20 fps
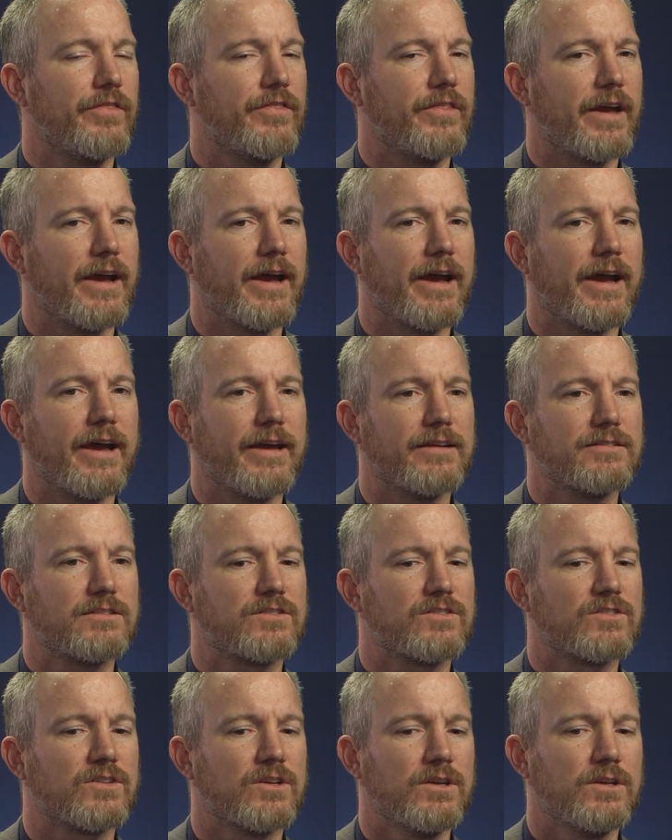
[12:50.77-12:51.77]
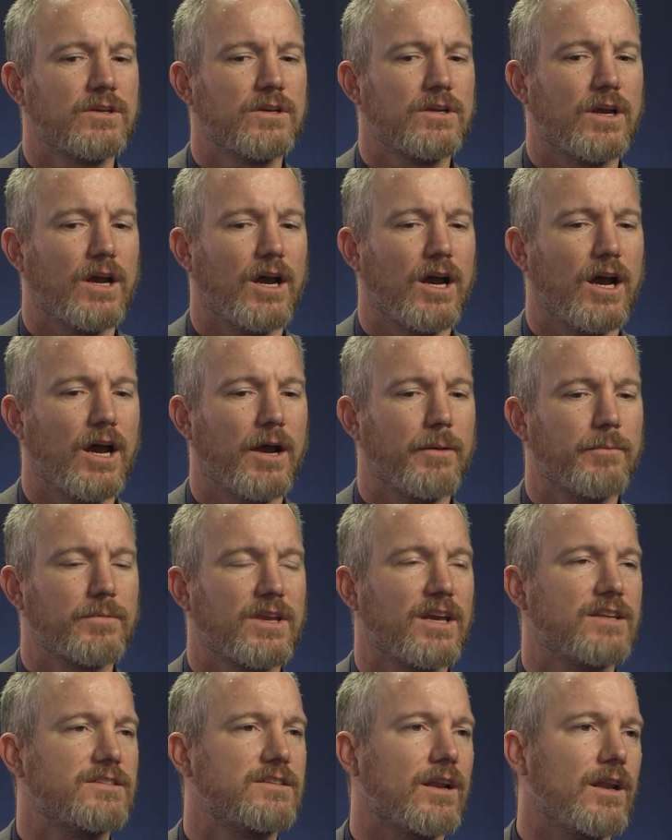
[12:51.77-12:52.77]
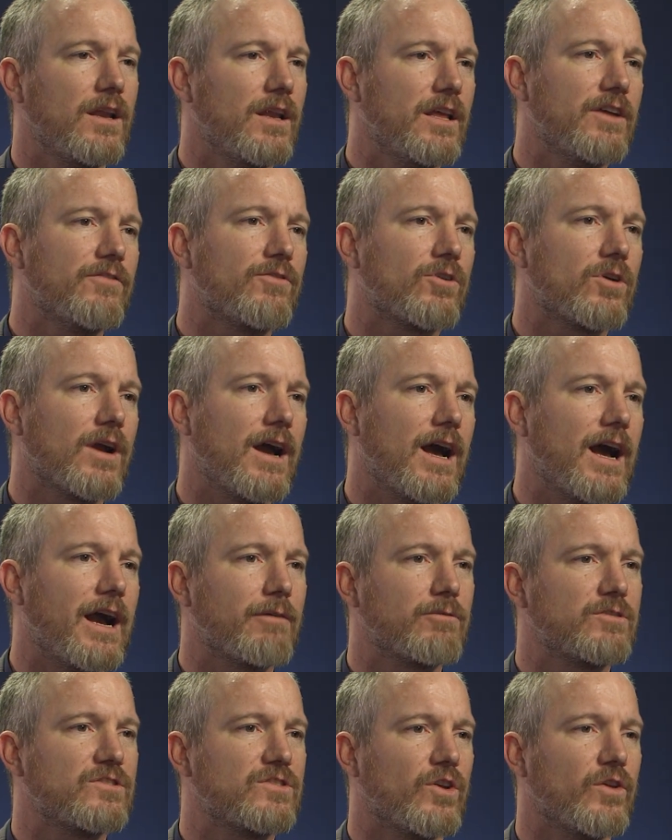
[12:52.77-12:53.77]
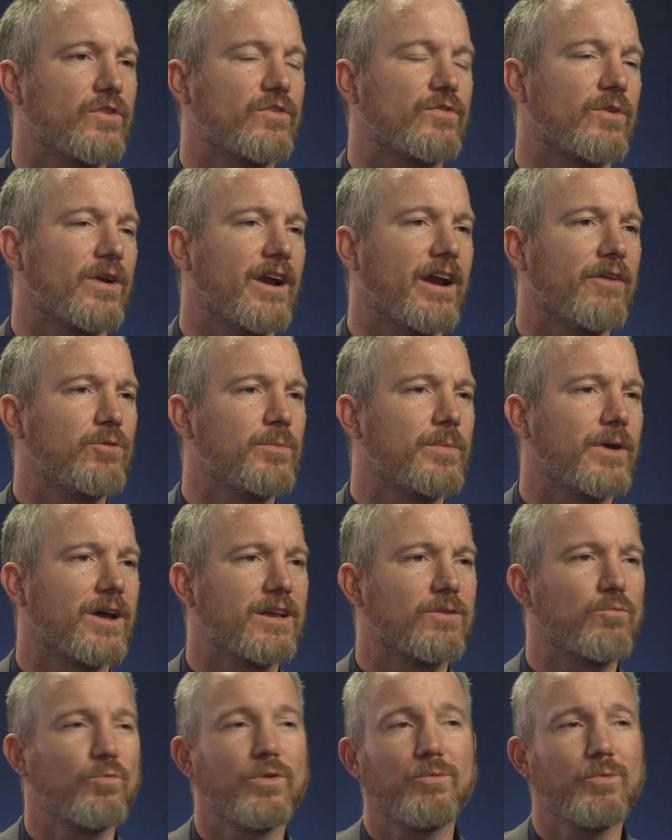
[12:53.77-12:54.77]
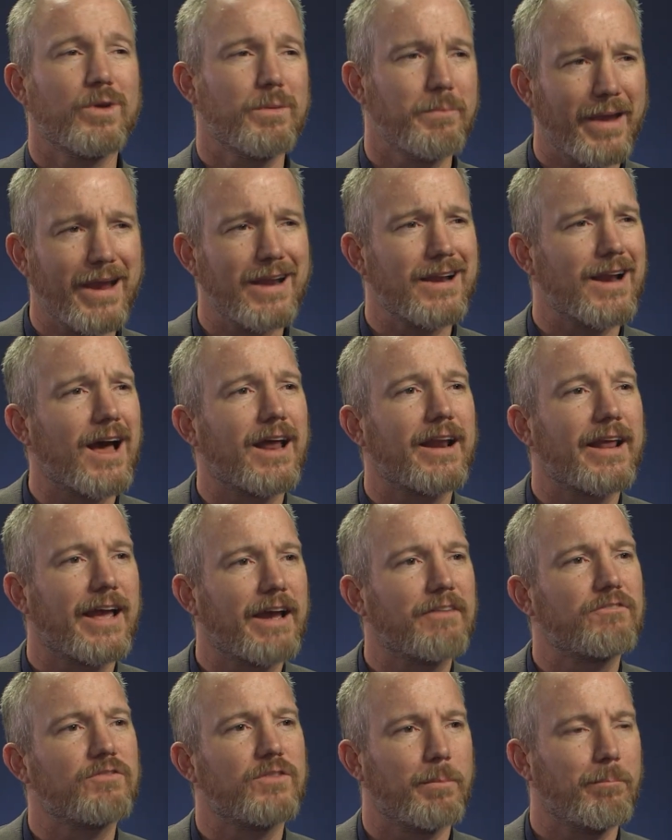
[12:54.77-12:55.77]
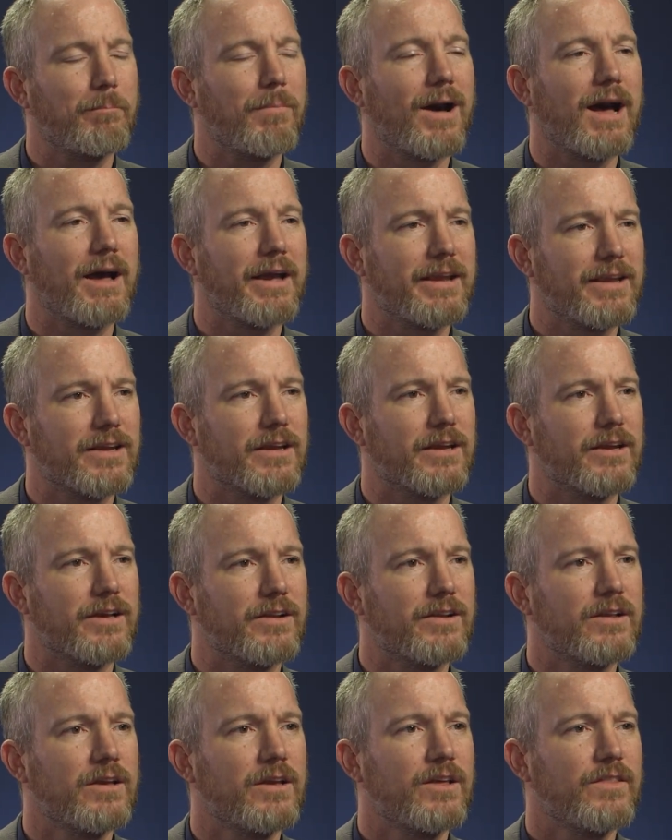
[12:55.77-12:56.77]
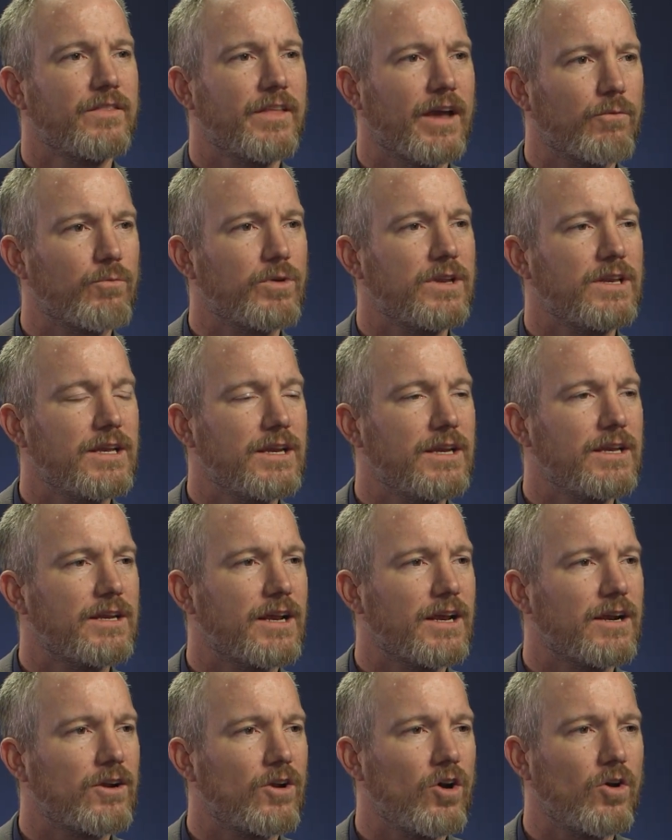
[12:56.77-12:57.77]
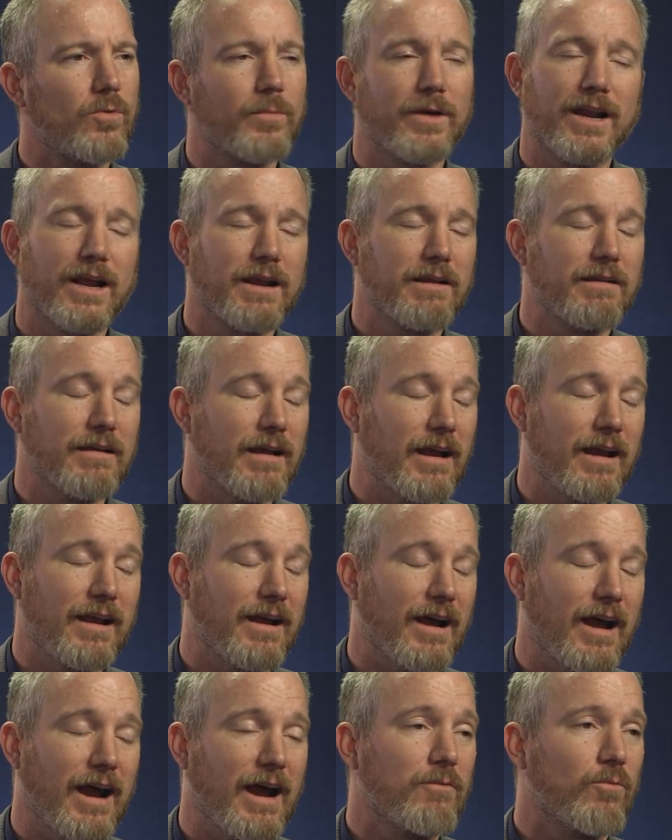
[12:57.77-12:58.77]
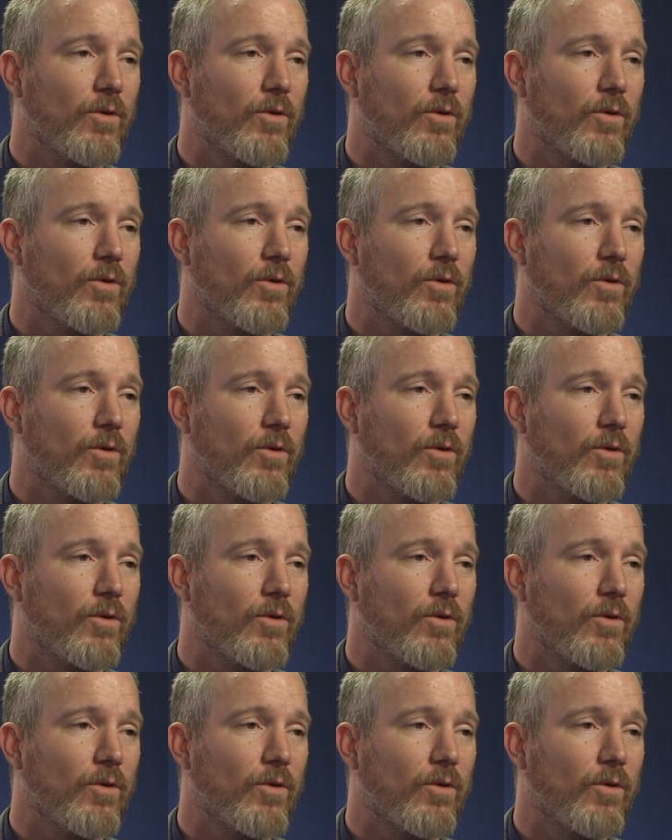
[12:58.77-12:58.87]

that um, can deliver high results for everybody when we may not have the buy-in that we need at home. And I, I, I